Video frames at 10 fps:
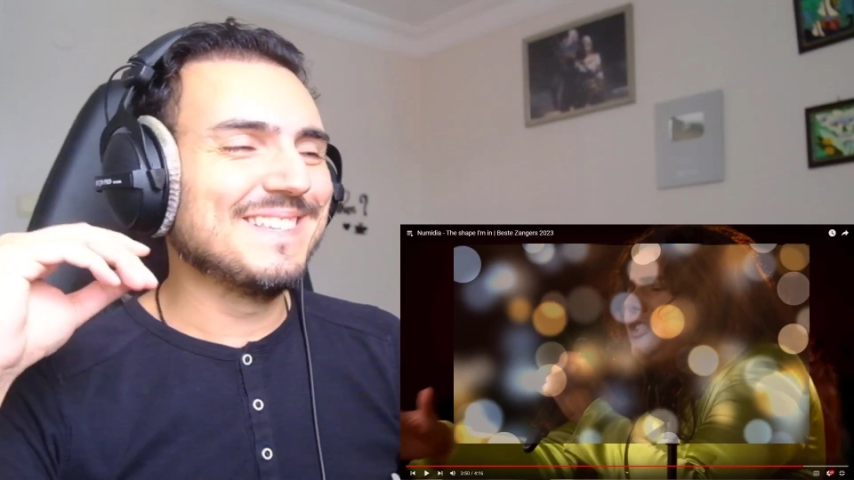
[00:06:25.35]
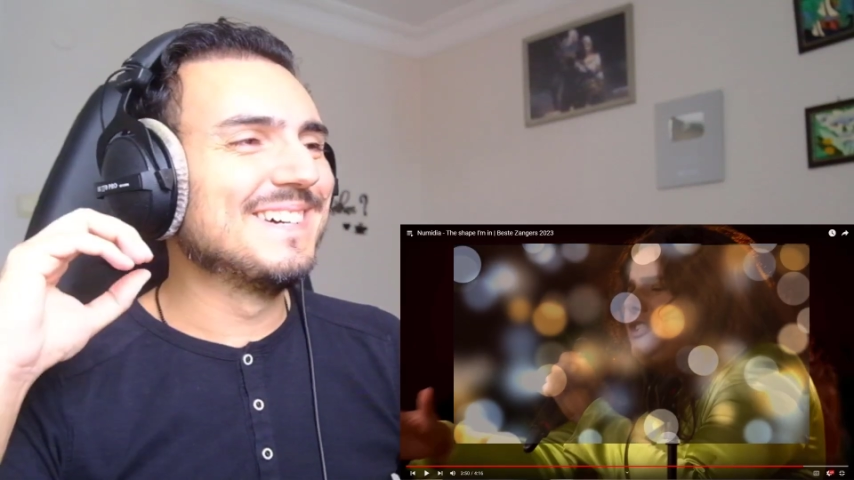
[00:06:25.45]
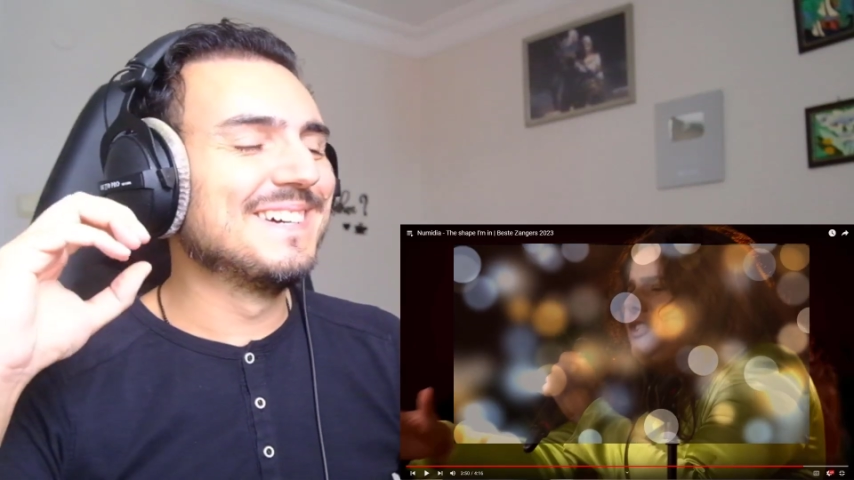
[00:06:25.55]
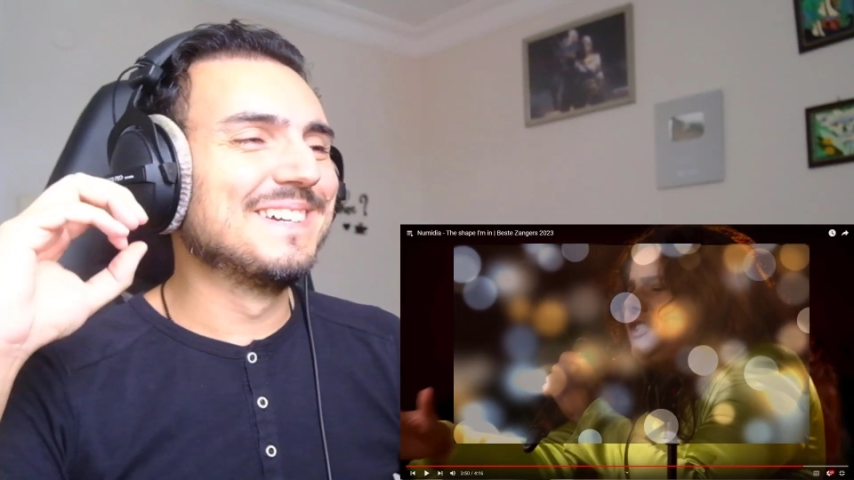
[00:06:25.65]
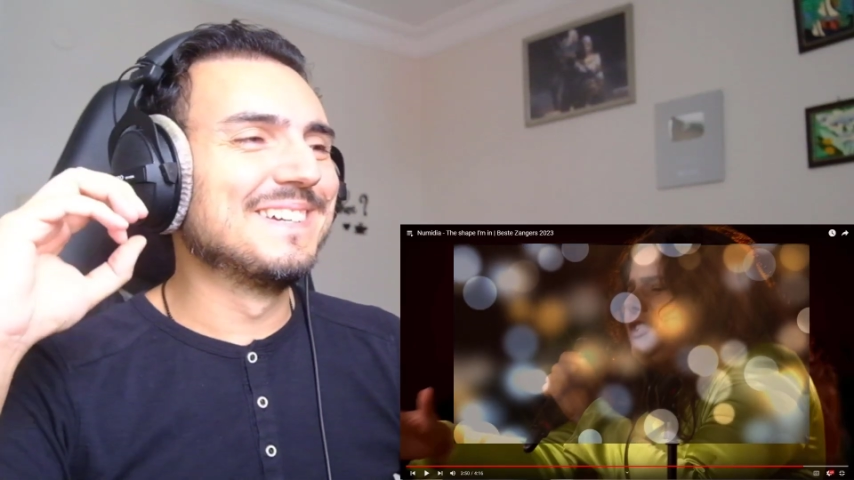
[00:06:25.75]

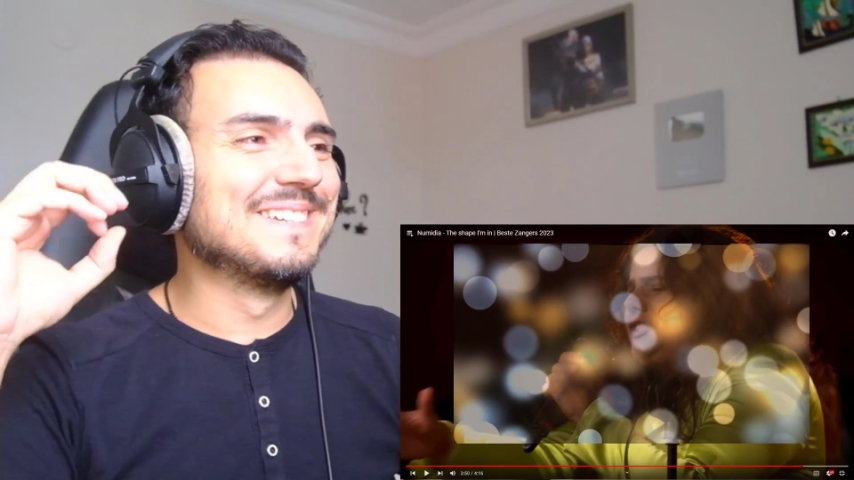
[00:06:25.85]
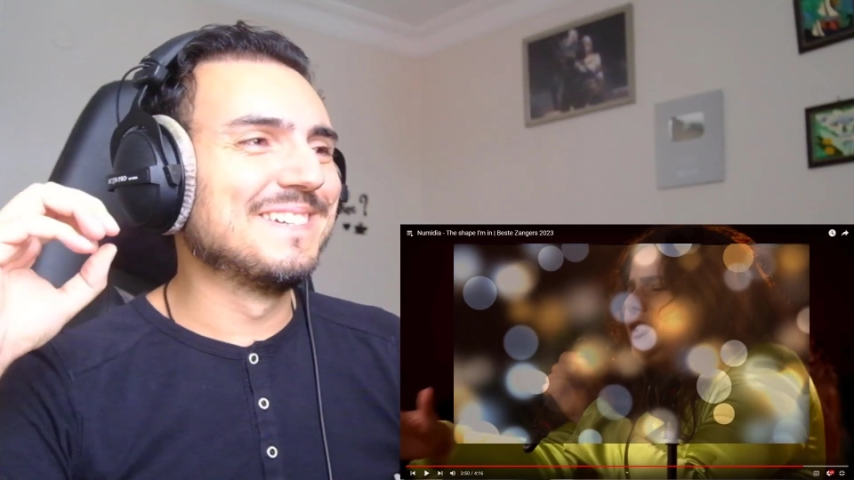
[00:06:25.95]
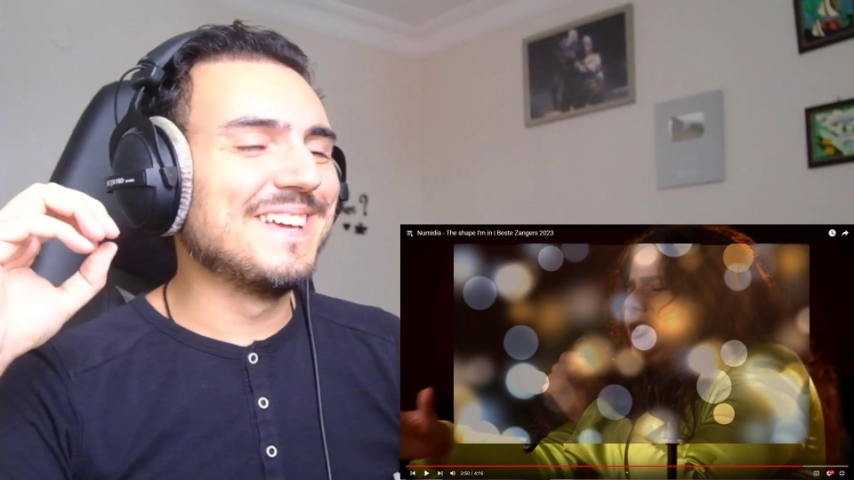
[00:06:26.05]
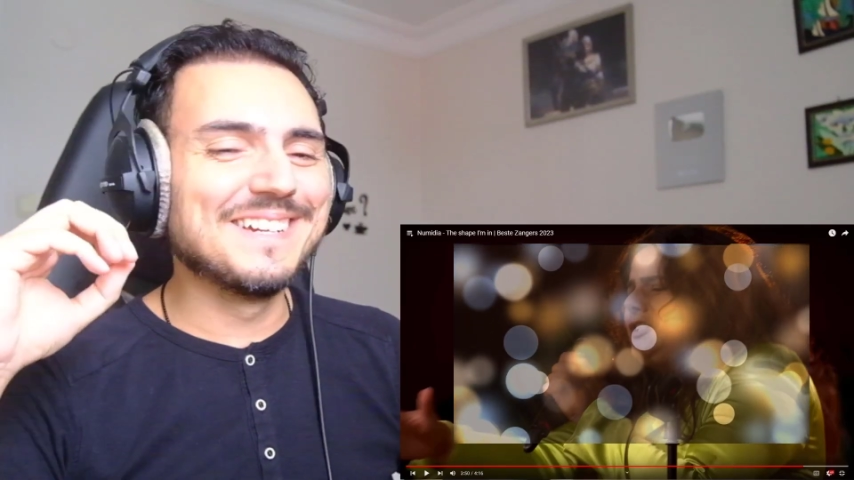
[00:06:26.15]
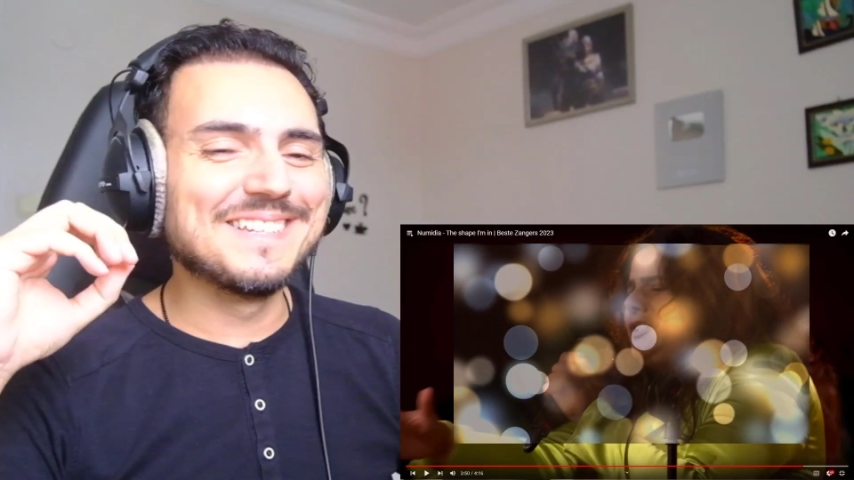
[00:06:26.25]
uh,
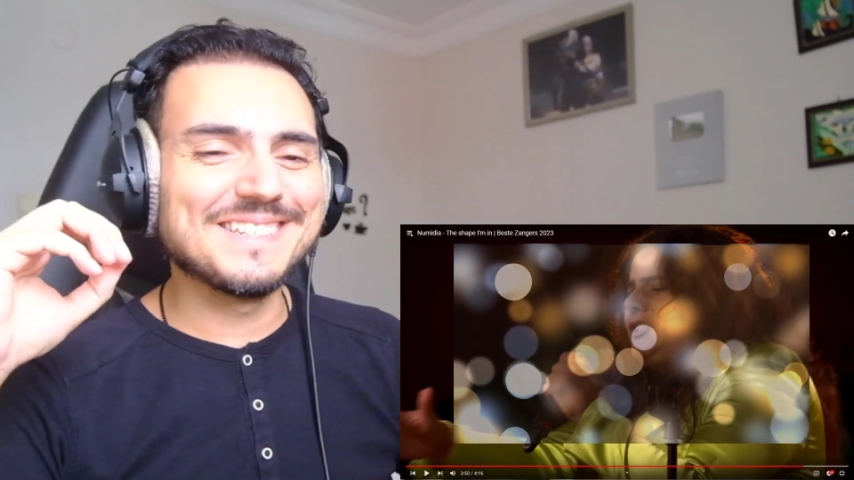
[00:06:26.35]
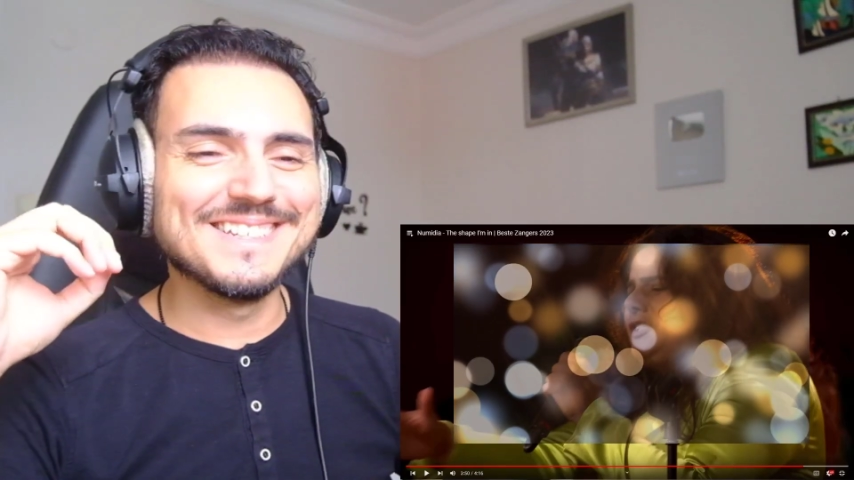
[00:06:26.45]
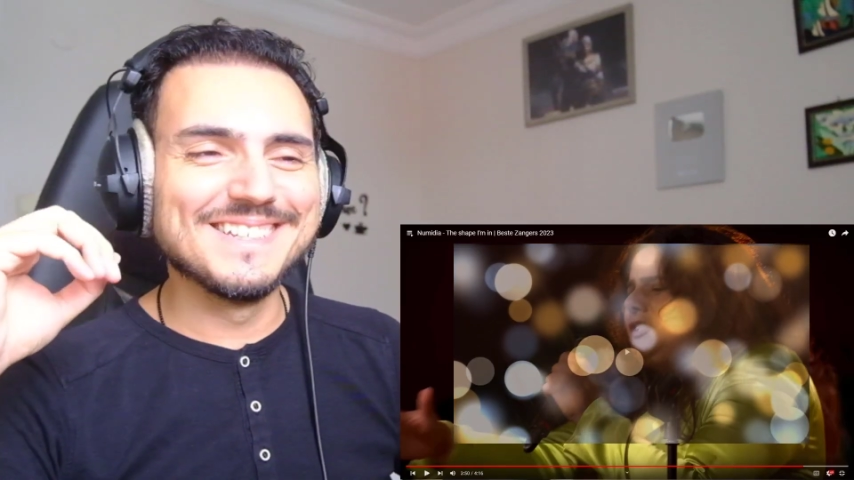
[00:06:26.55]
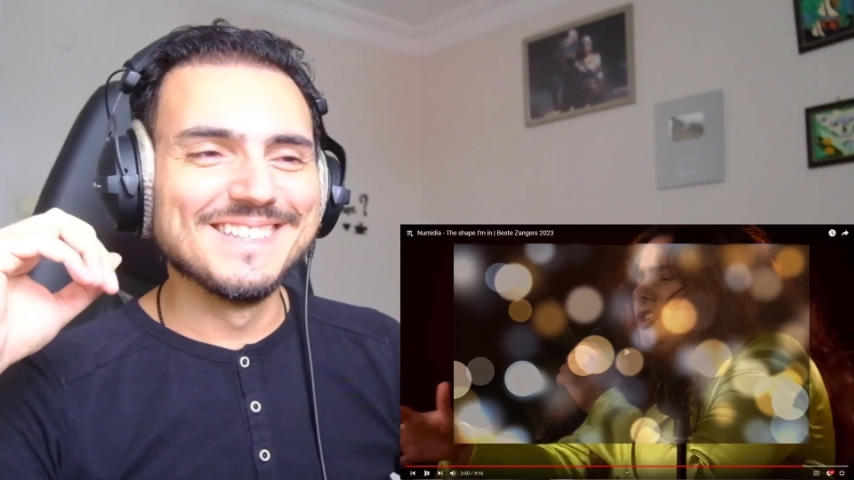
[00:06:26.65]
reaction.